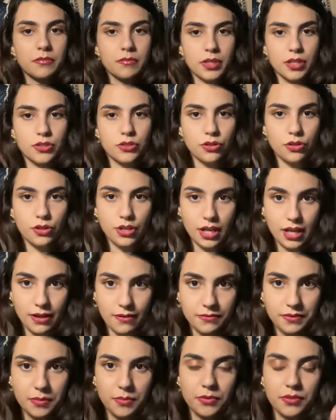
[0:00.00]
sure you
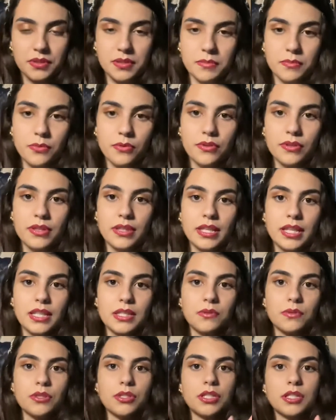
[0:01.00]
have the most important things,
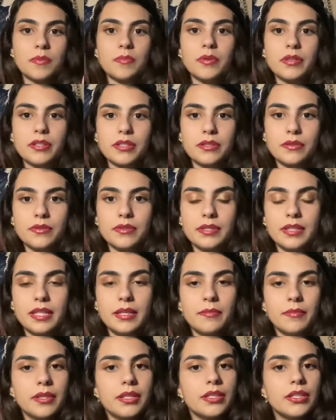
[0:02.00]
which is personal
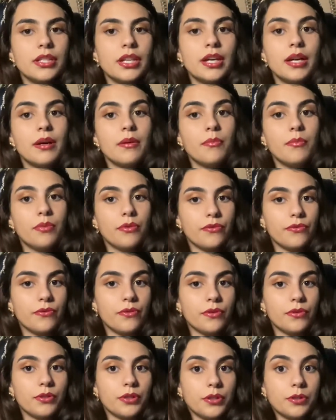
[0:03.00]
statement,
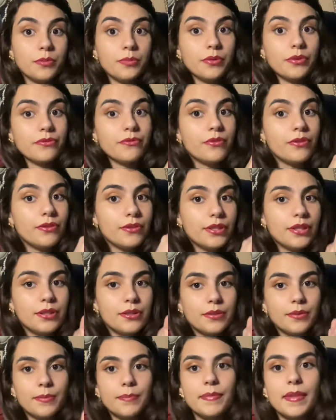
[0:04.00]
portfolio,
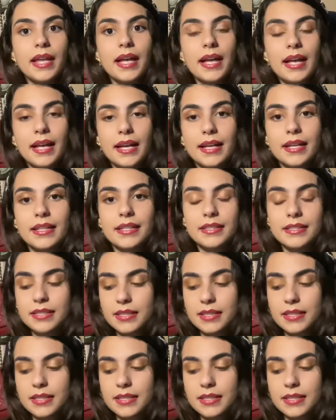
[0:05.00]
and